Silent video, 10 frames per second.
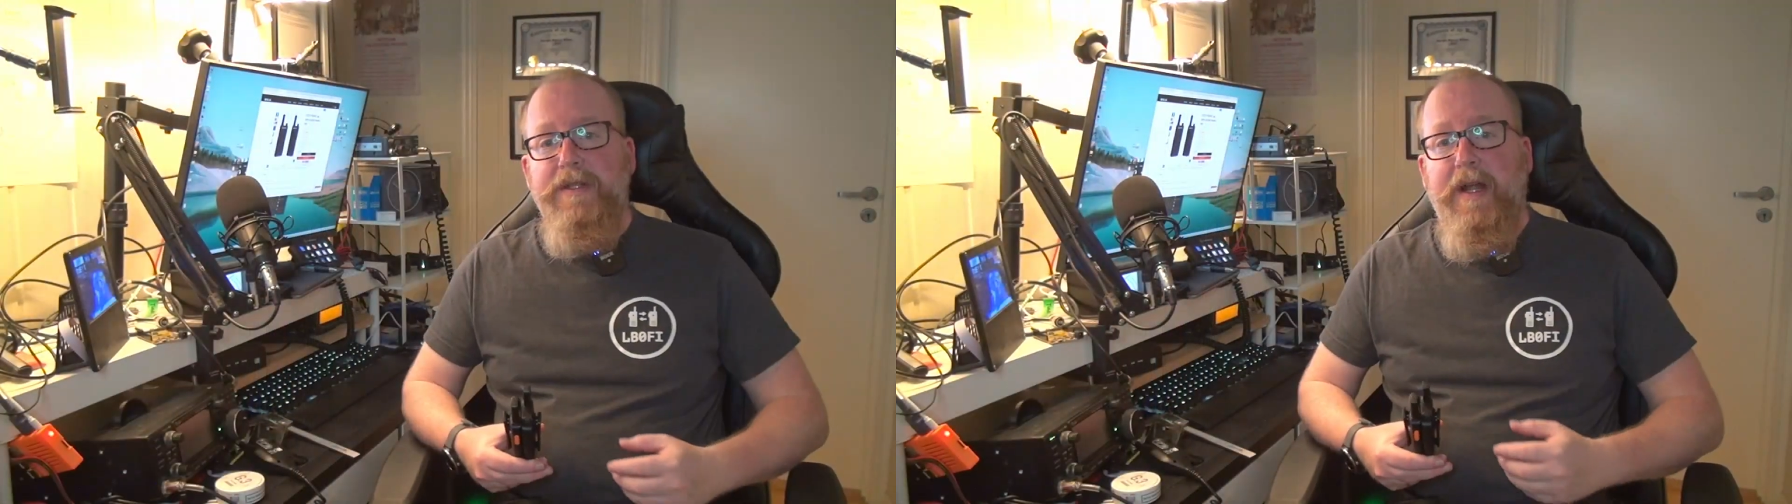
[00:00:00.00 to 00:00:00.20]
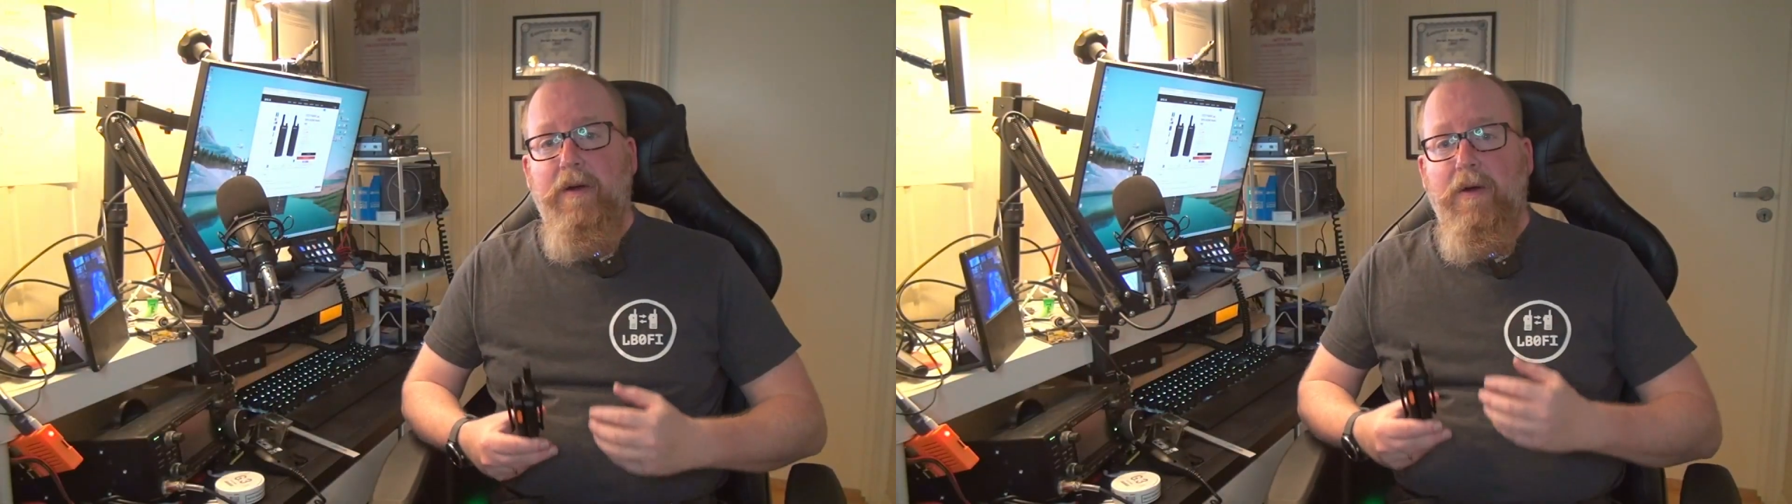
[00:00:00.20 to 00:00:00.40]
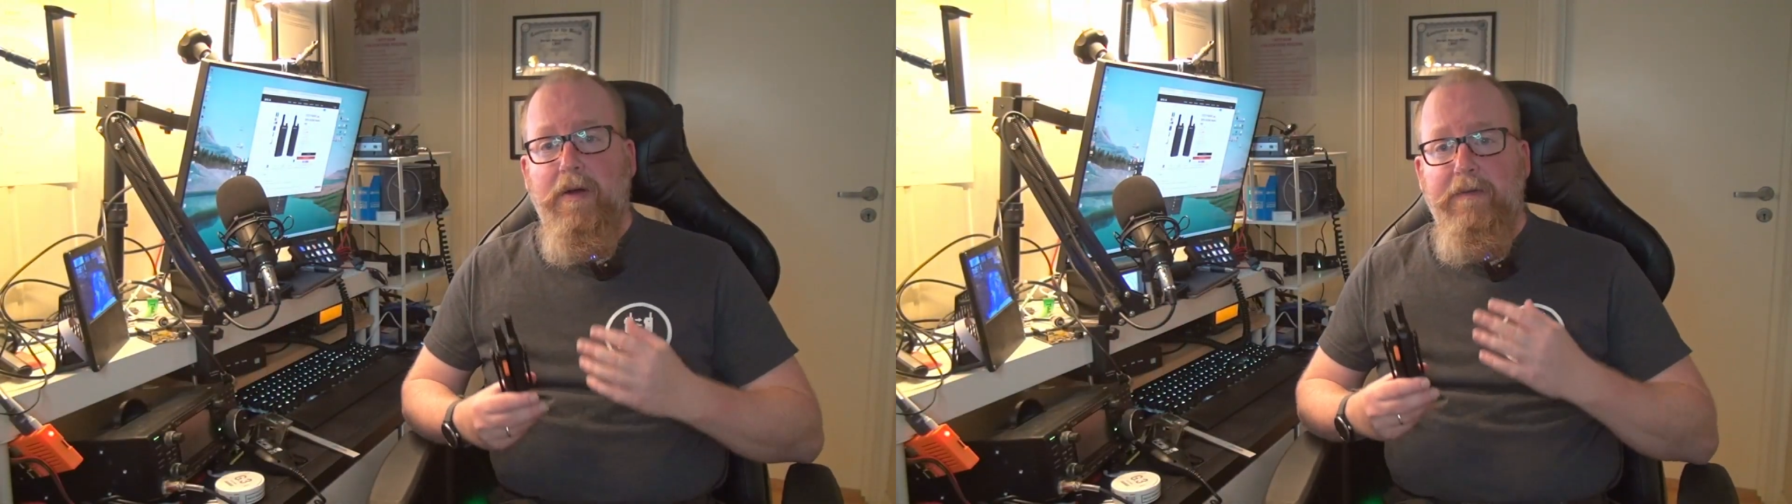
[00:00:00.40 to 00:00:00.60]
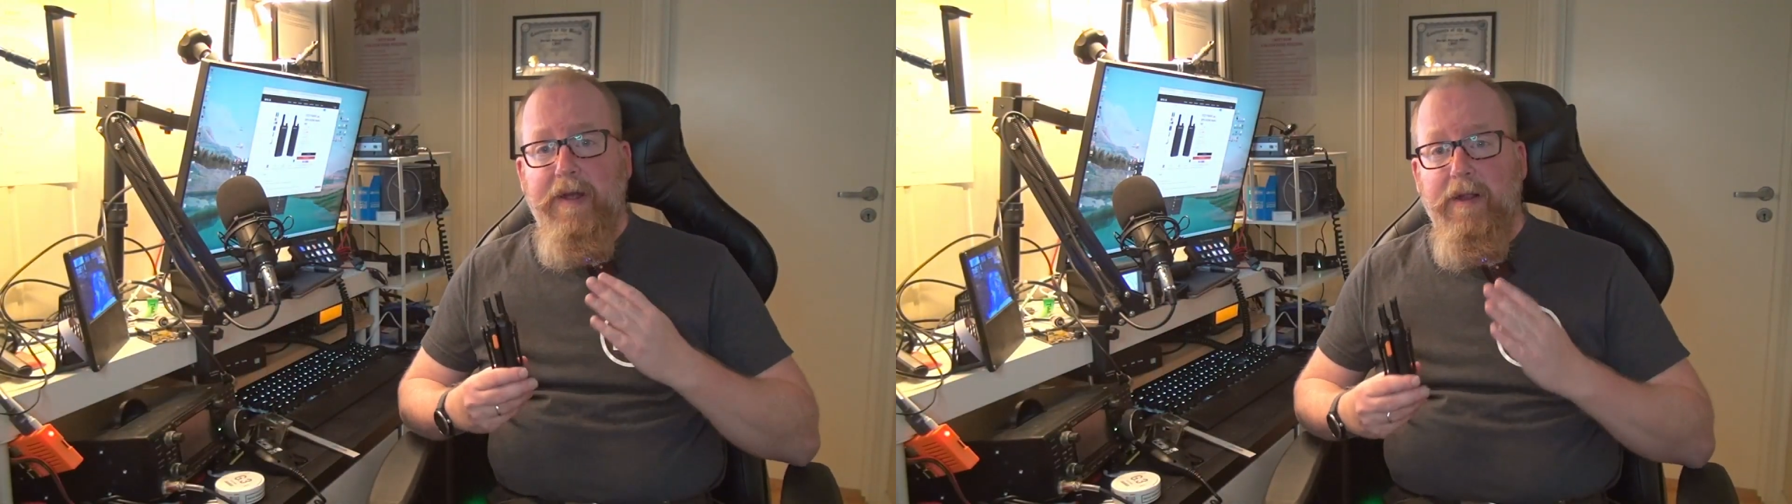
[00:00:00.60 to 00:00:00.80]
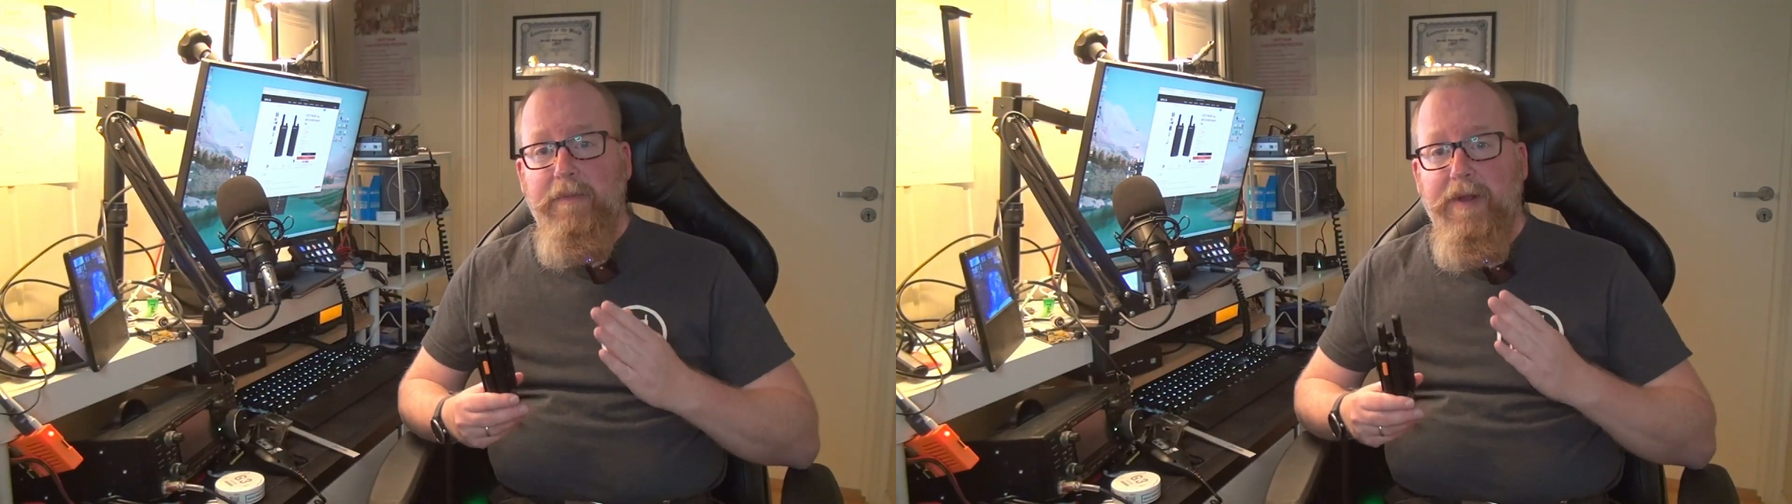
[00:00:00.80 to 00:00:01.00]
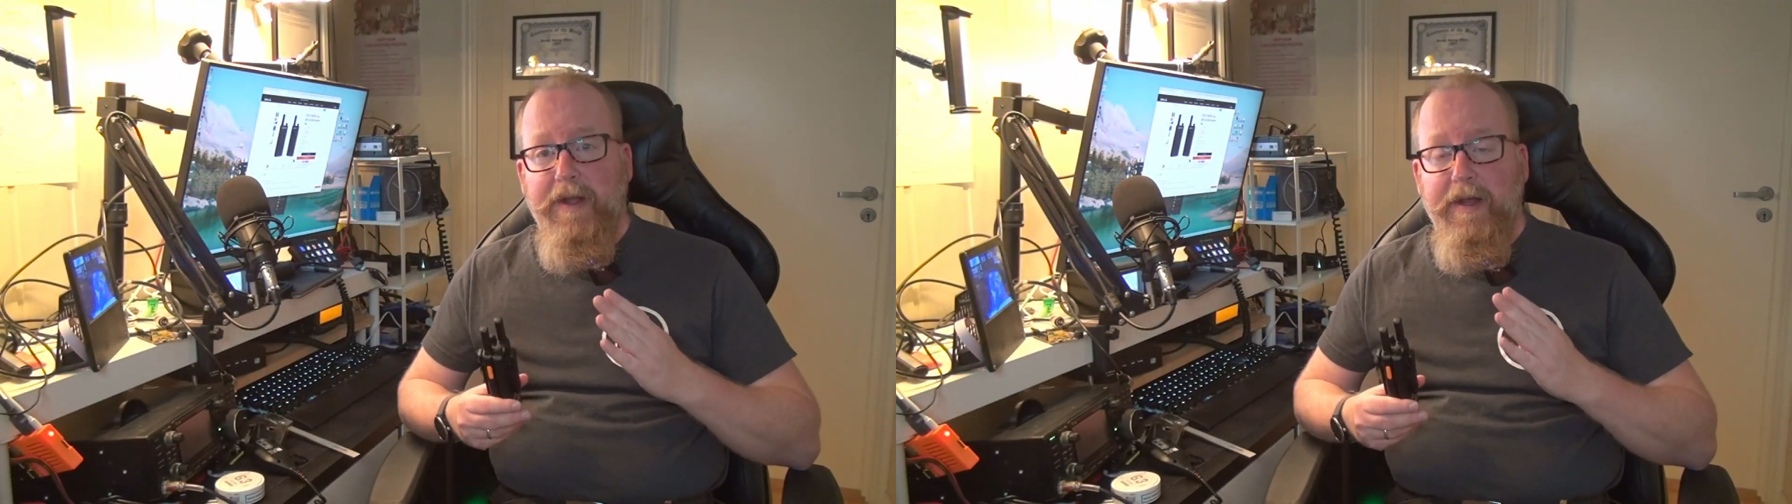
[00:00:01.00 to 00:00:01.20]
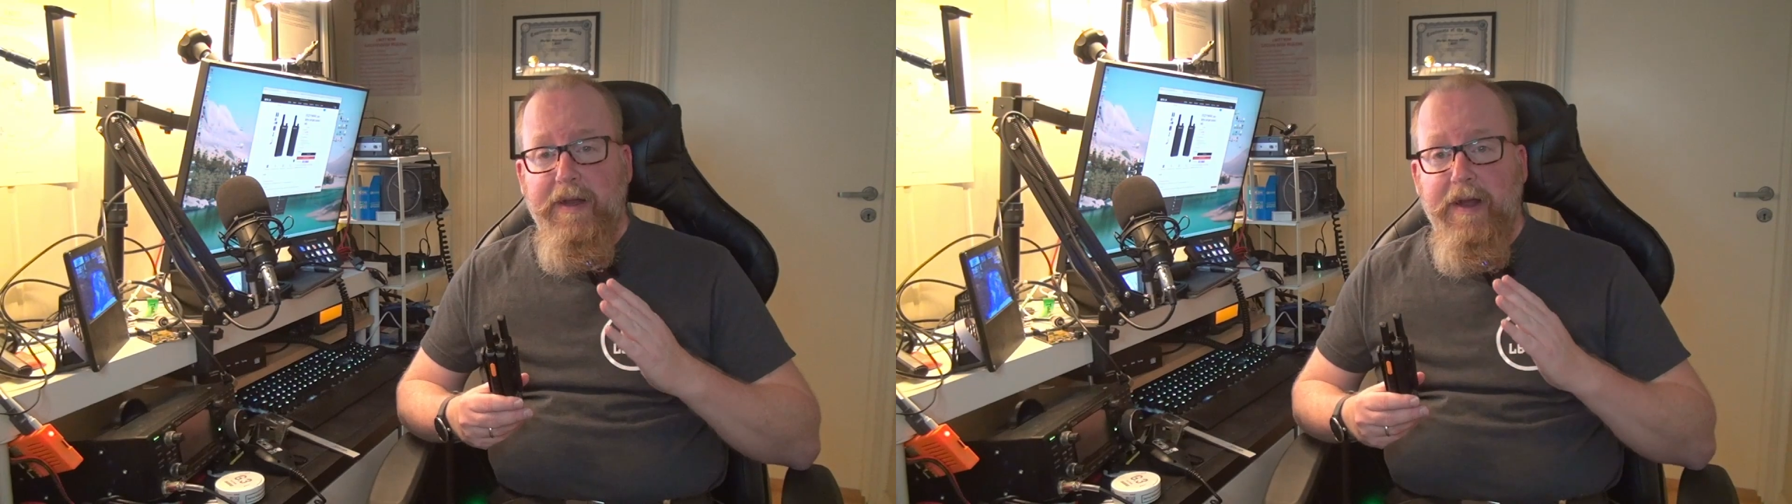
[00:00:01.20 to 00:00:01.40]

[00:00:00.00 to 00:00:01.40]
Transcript: they are available in an